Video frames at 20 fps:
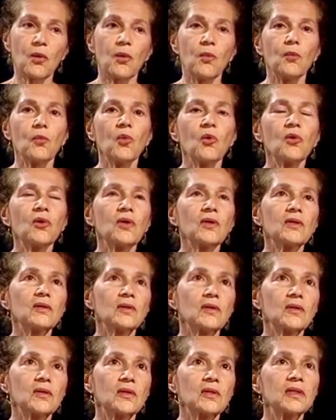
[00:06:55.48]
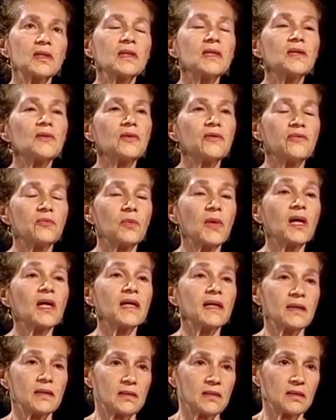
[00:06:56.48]
more clear of
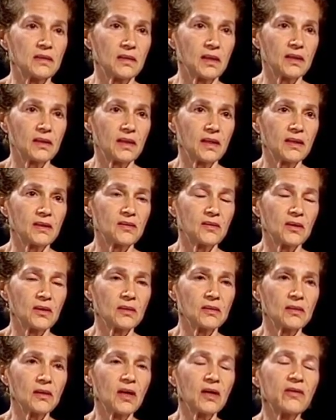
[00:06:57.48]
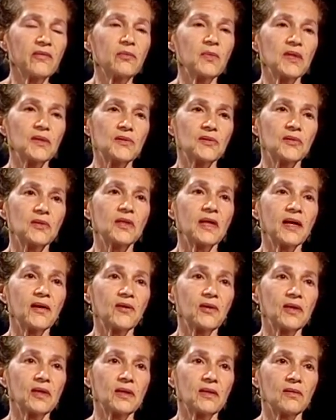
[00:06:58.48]
mind. I gained a lot of mental
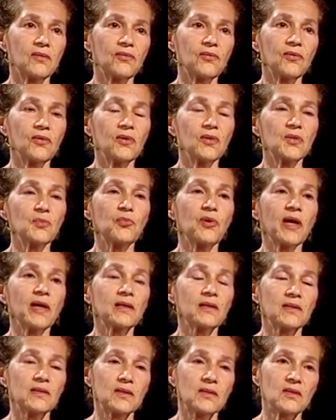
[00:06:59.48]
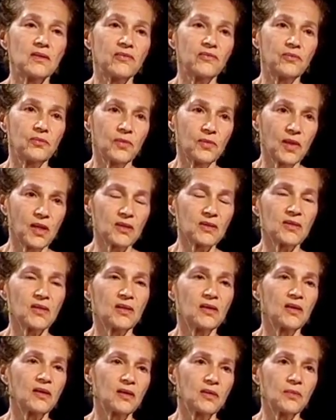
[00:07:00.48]
clarity through this practice of
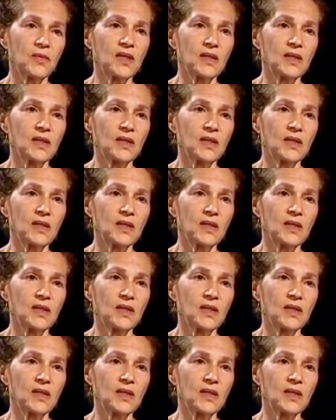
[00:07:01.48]
asana and